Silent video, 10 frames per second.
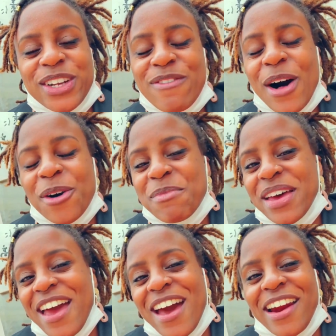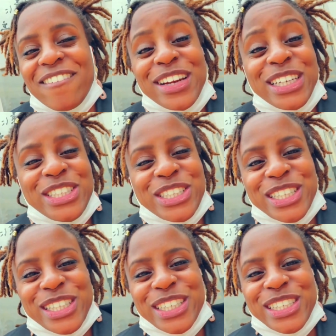development and
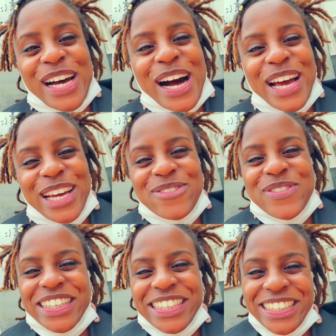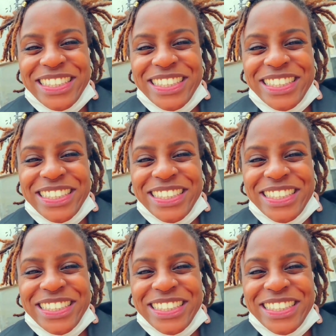adventure time.